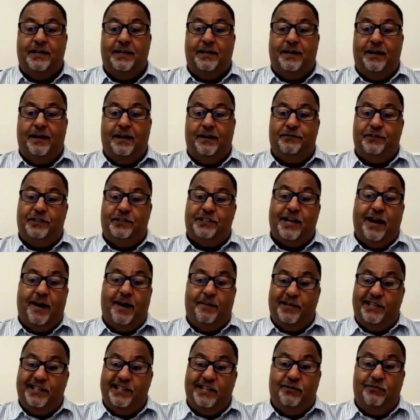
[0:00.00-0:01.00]
for
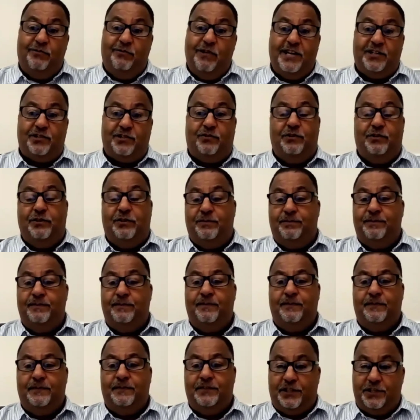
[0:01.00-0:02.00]
example, in a restroom
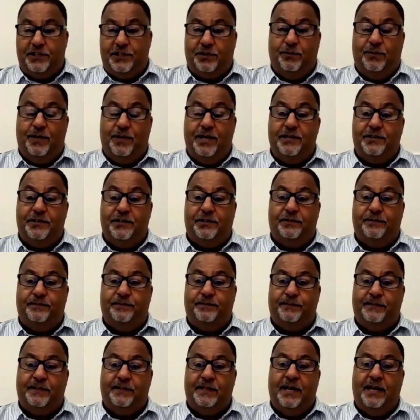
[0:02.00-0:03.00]
situation.
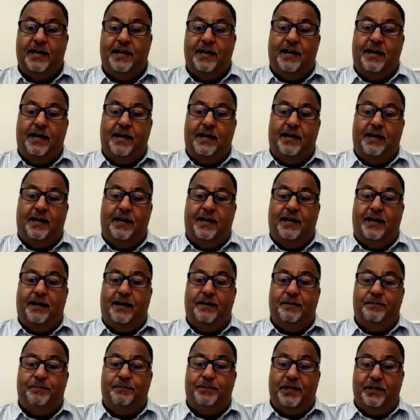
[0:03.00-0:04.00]

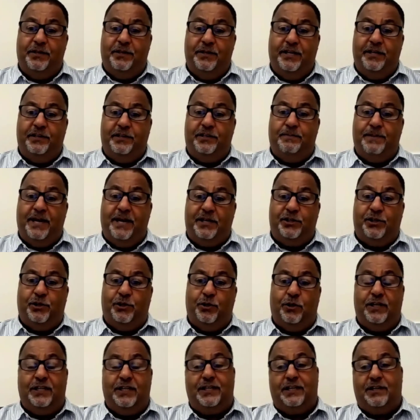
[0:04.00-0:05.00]
But you need to make sure
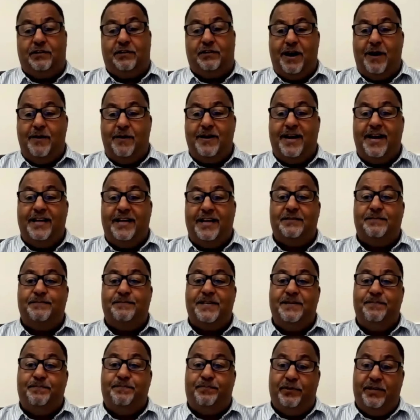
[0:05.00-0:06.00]
that the grout hasn't
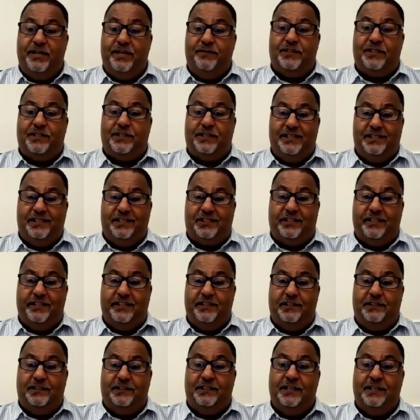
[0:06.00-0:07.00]
been previously
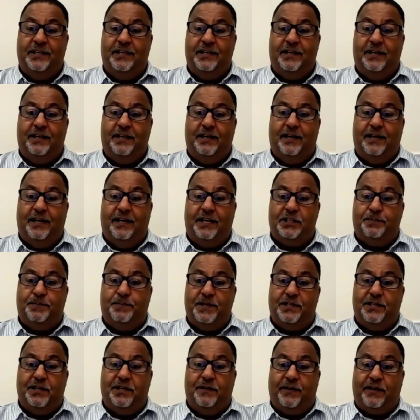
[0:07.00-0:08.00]
sealed,
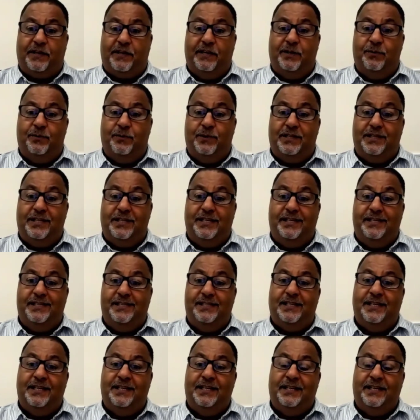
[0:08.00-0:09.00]
specifically with these
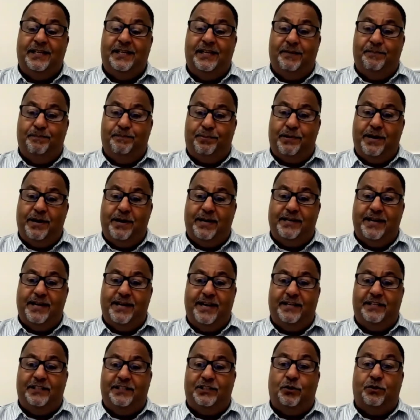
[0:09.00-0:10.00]

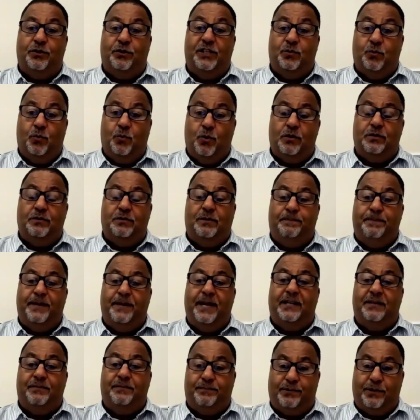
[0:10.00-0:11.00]
impregnators or these water
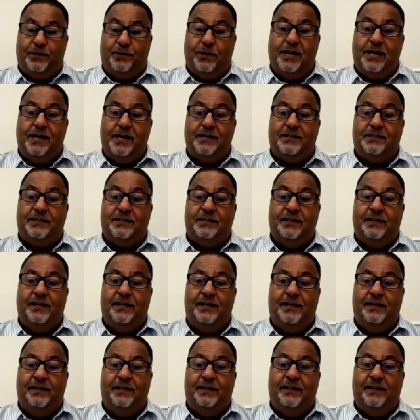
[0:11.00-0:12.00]
repellent products.
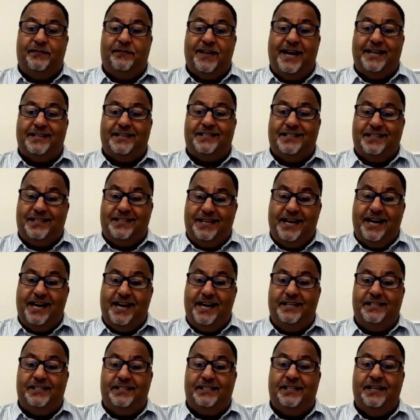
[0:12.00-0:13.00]
If that's the
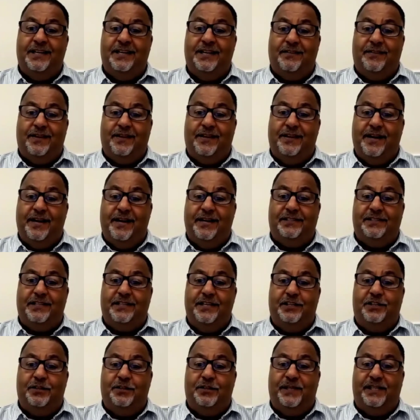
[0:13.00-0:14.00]
case, then those
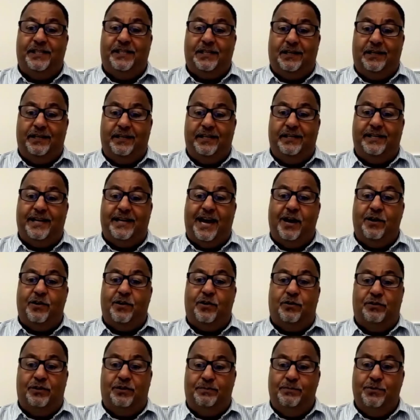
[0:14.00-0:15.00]
need to be cleaned out
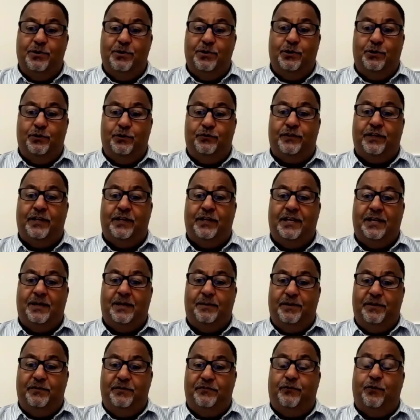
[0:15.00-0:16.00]
or removed
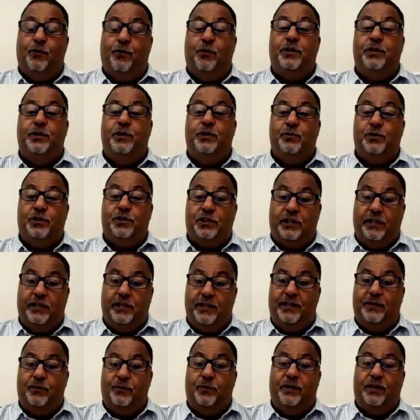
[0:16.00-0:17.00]
before you seal
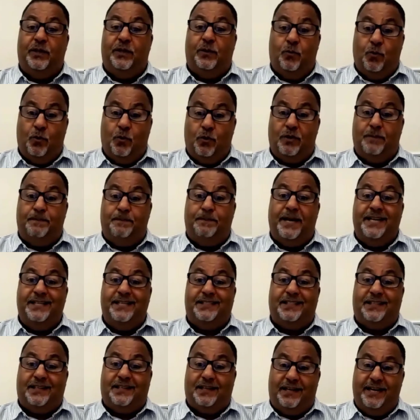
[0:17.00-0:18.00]
it with a water-based
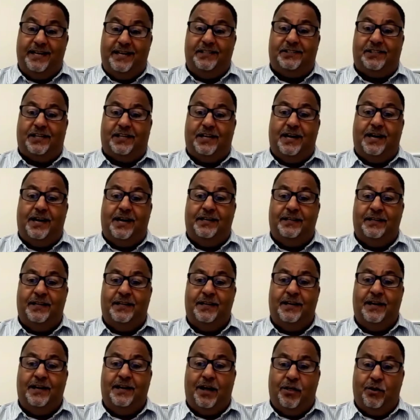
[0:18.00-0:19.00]
glaze guard.
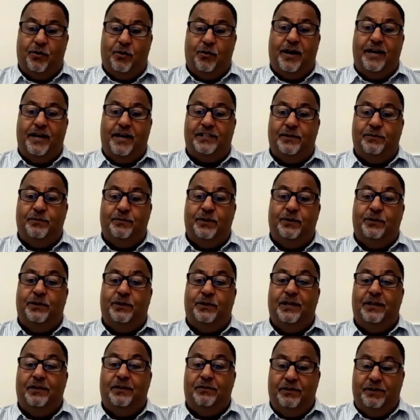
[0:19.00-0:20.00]
Otherwise, it will
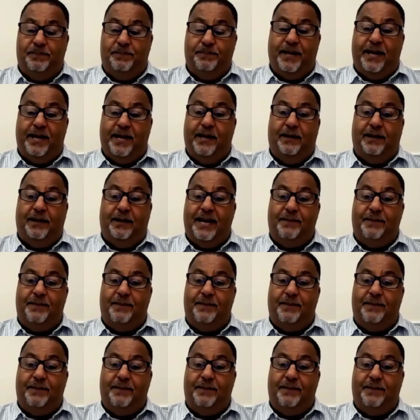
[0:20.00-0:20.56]
repel that